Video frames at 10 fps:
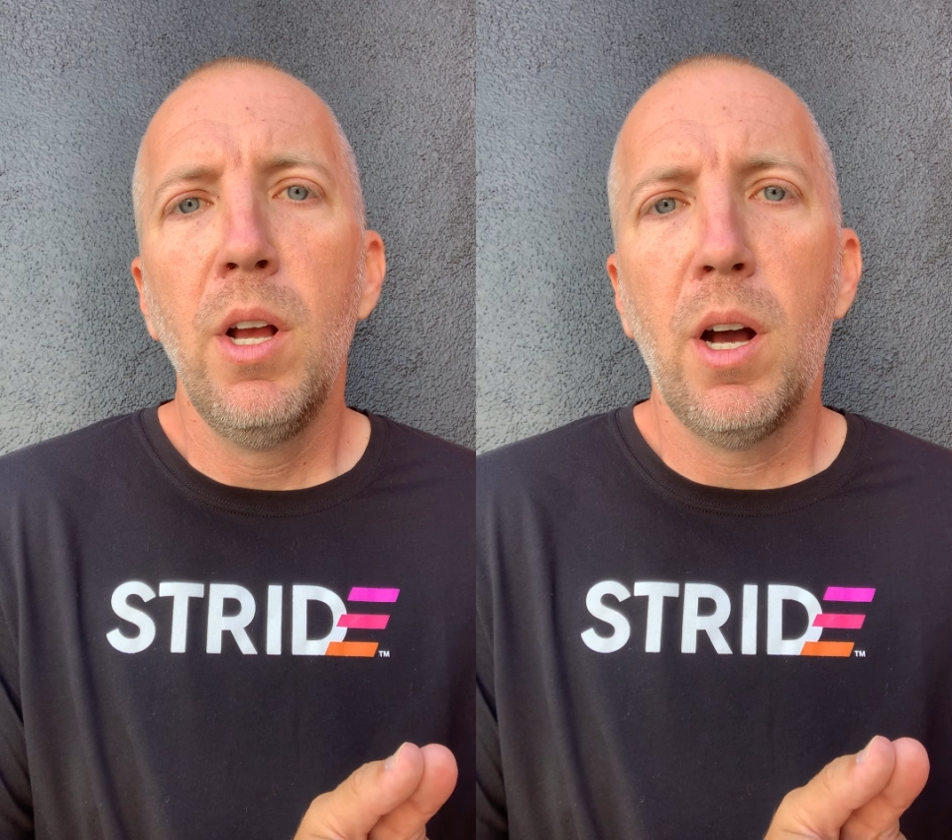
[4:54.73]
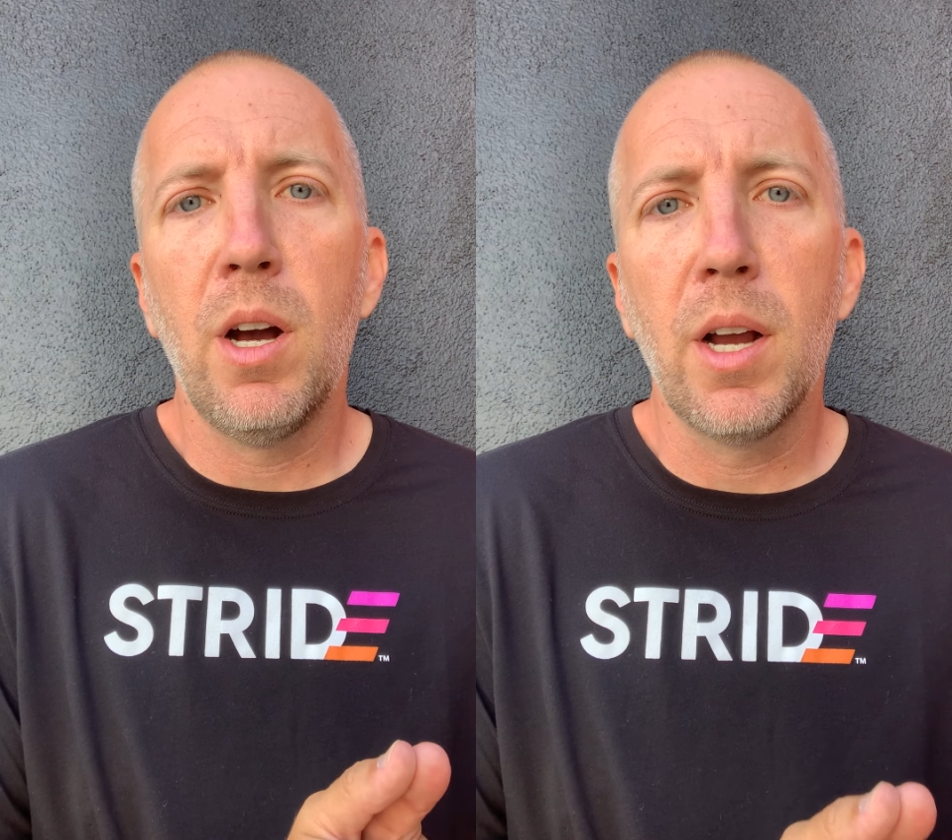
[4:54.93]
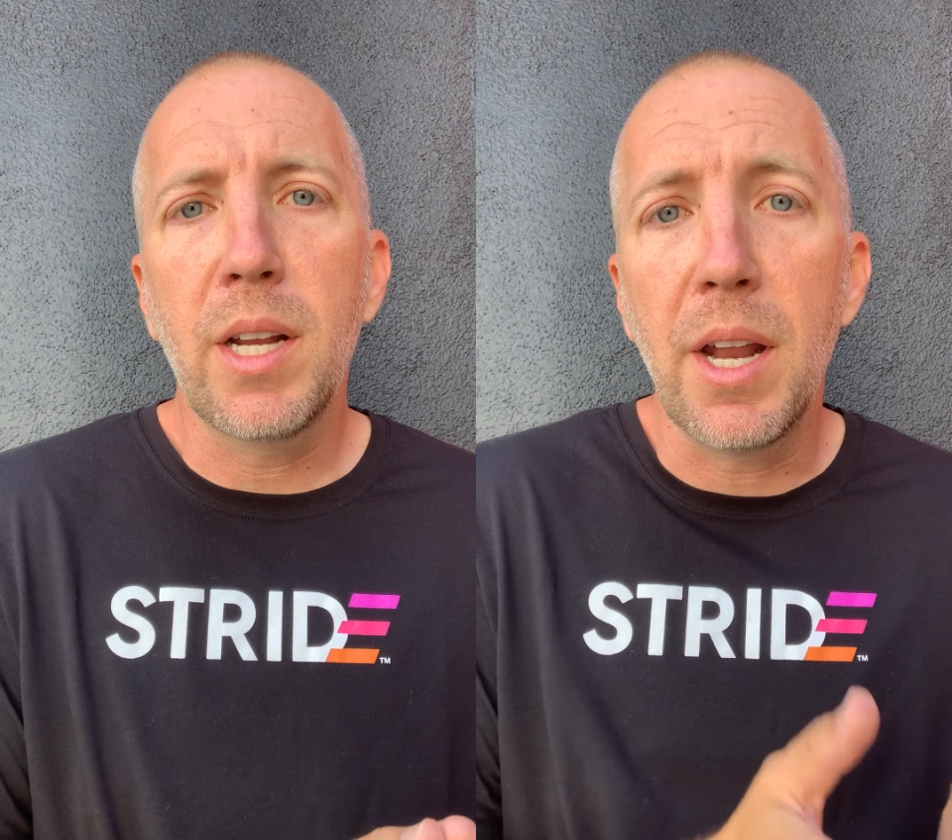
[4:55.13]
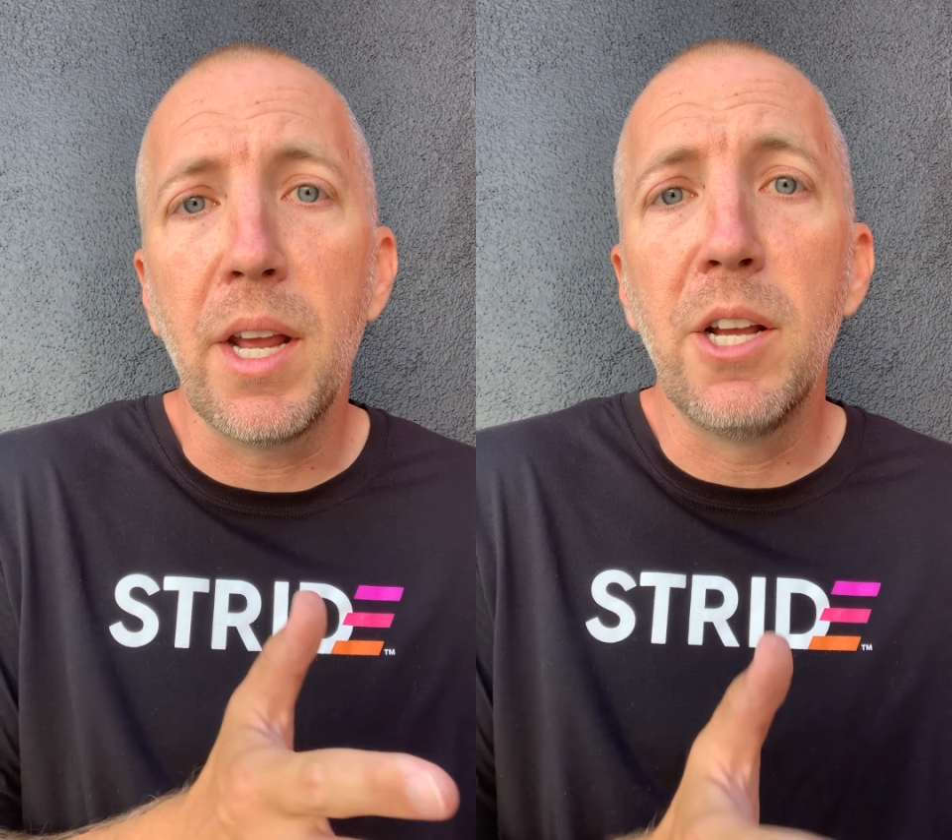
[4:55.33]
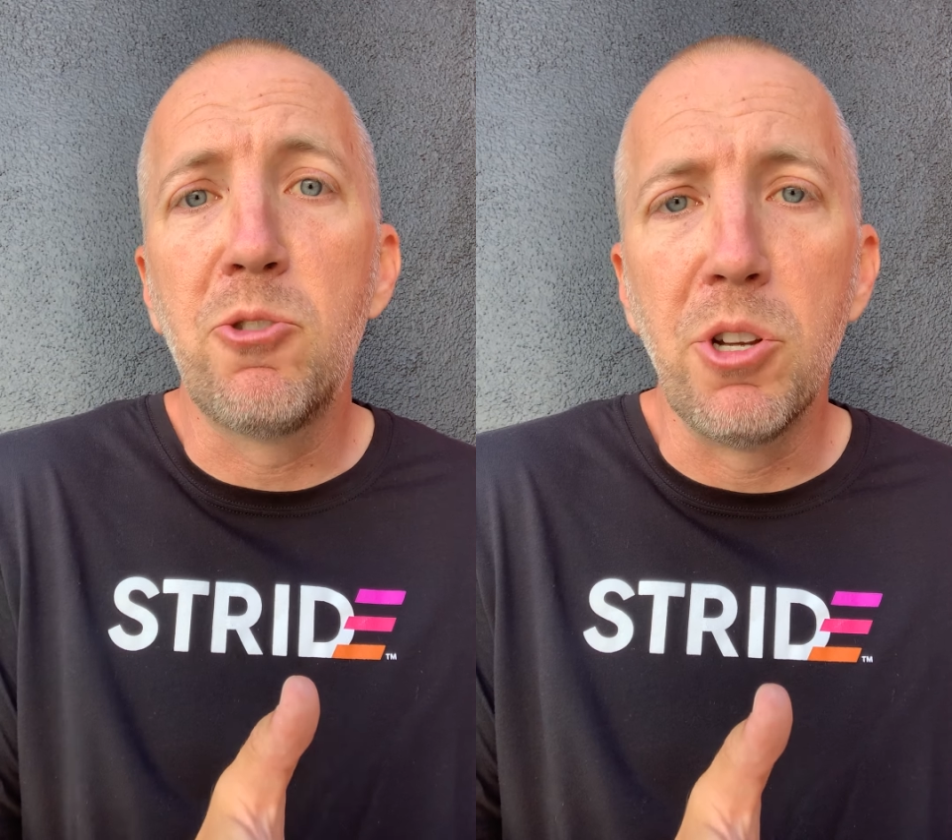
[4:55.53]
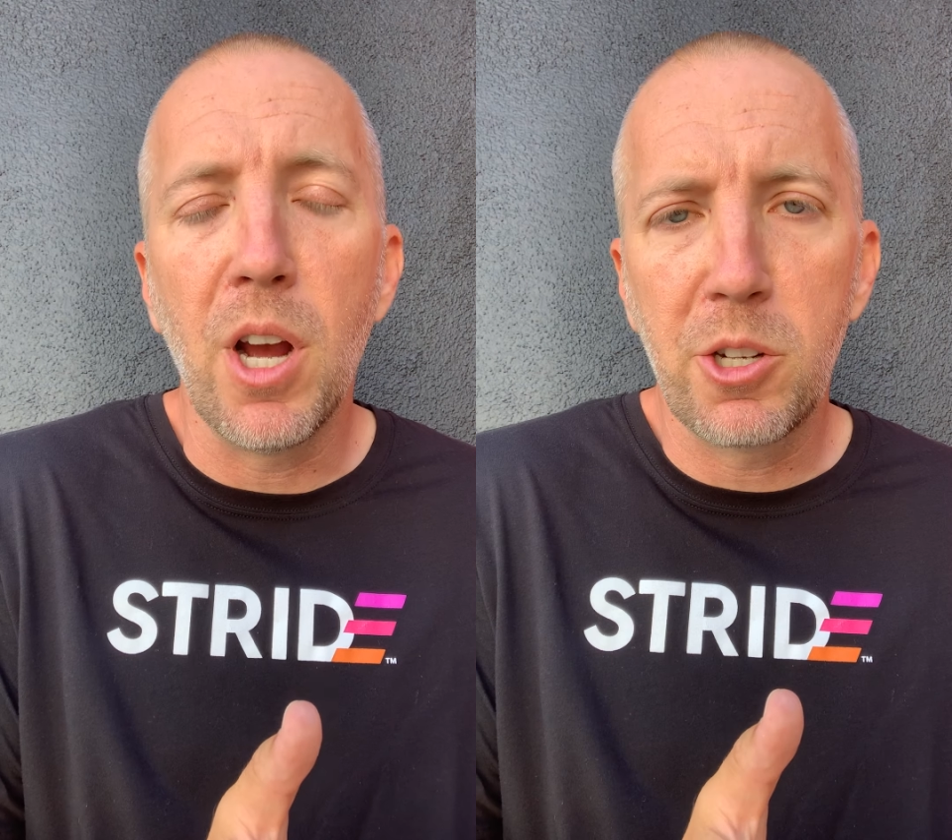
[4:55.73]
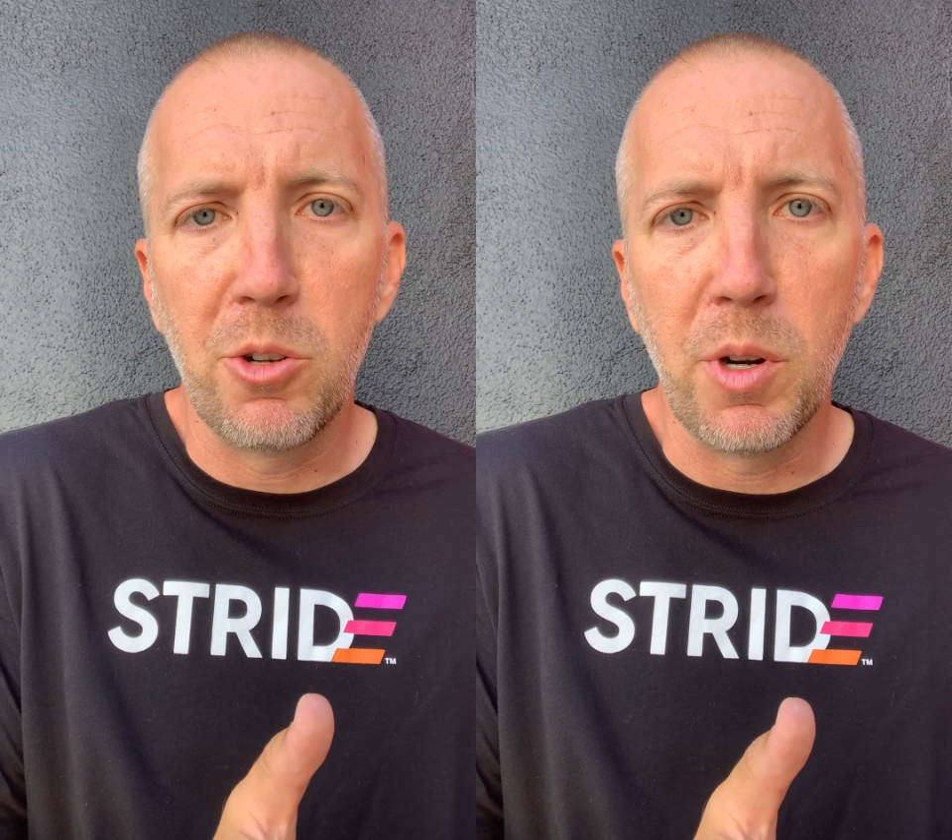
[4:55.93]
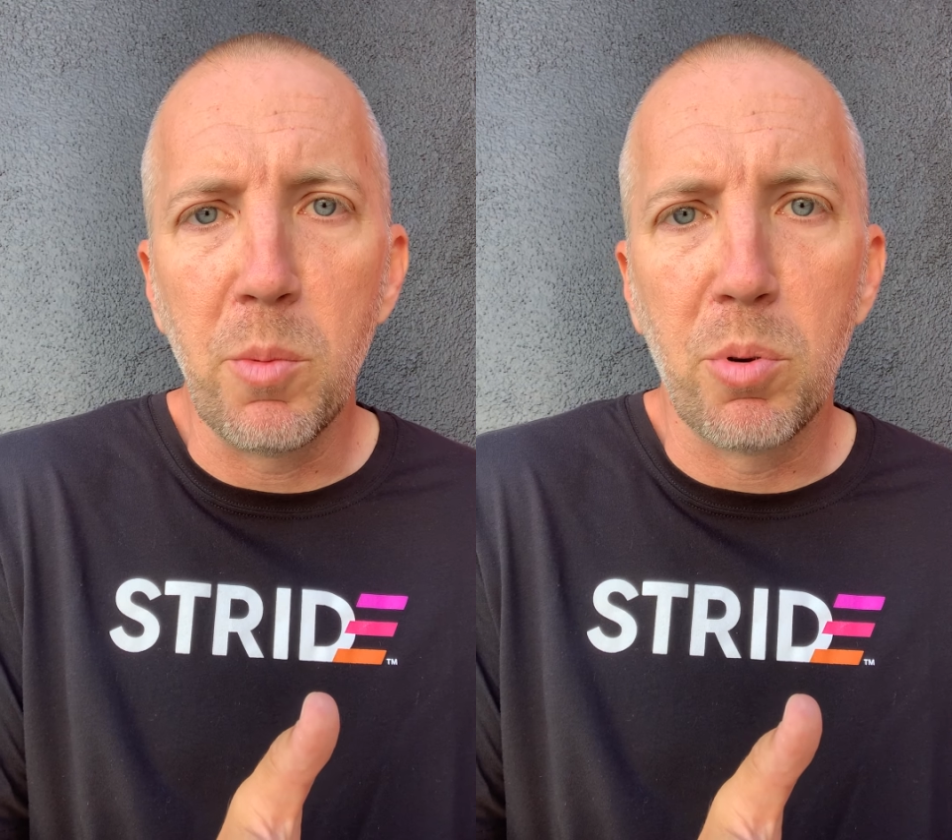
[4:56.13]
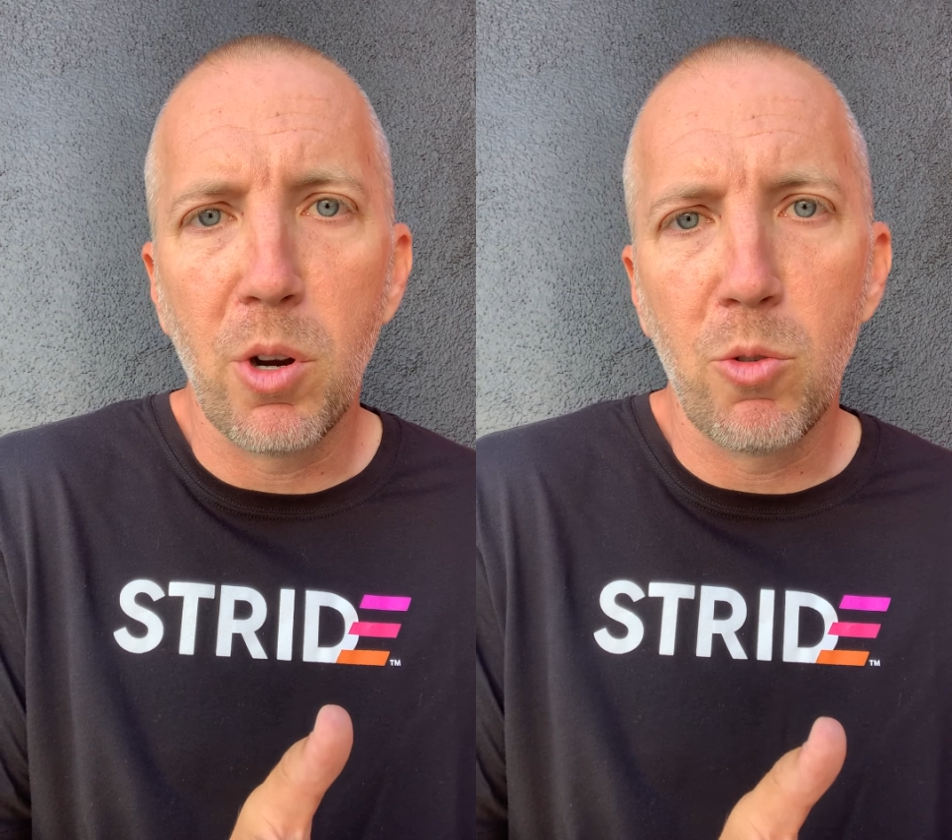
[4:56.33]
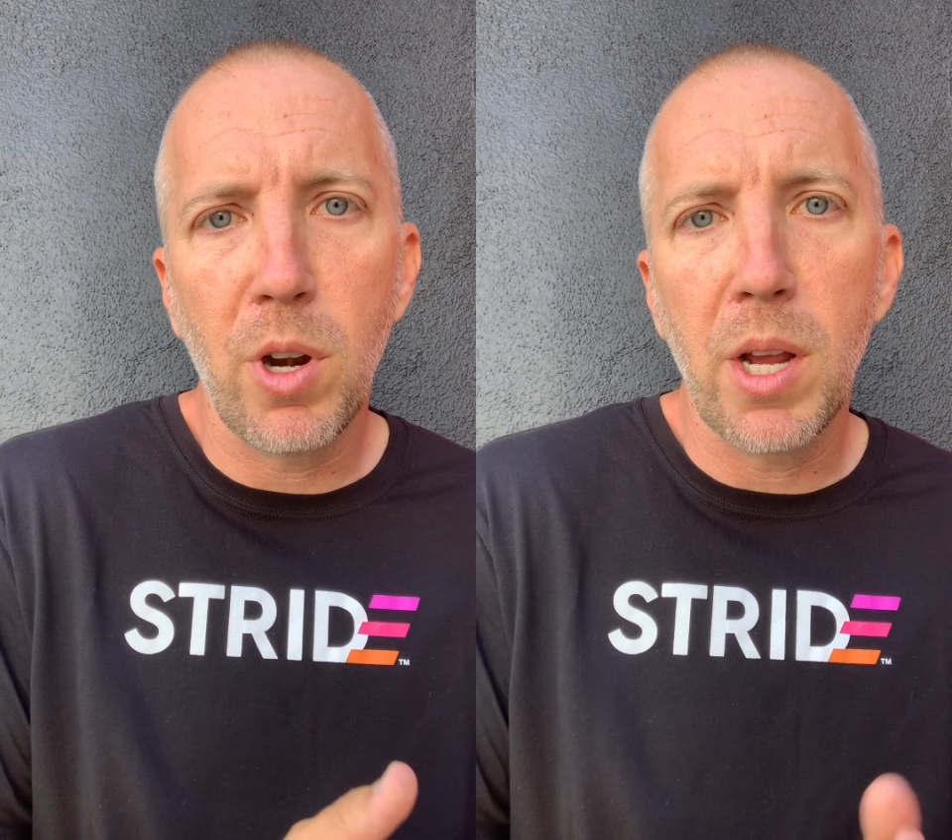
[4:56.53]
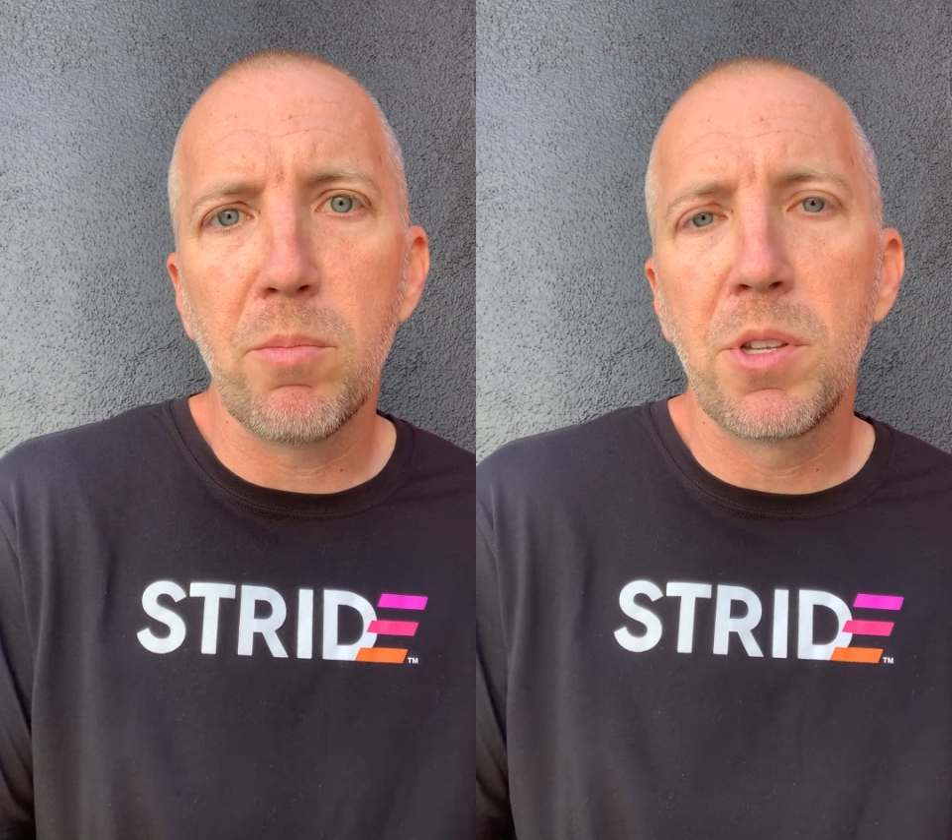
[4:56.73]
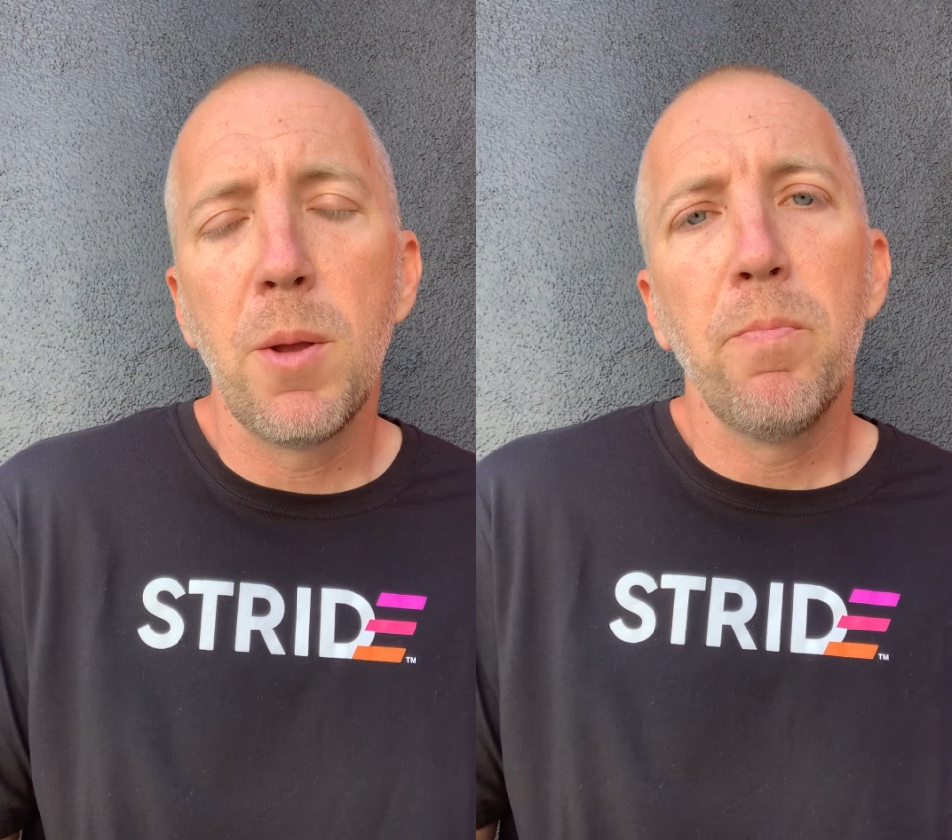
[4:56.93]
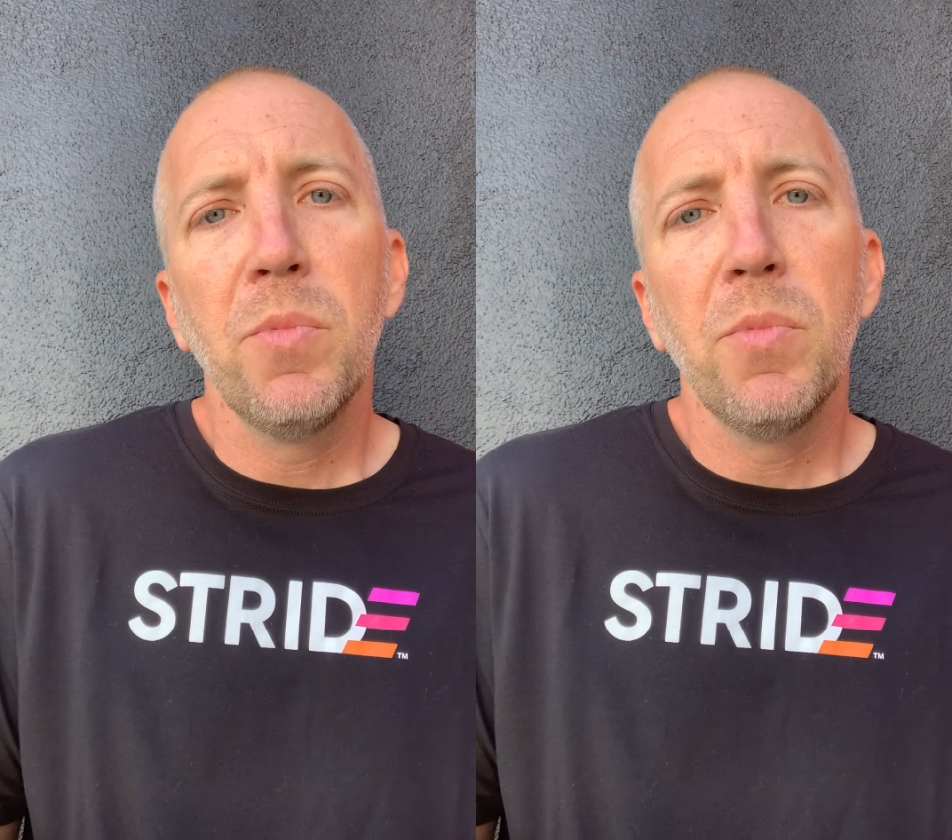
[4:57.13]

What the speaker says: kind of introductory programs,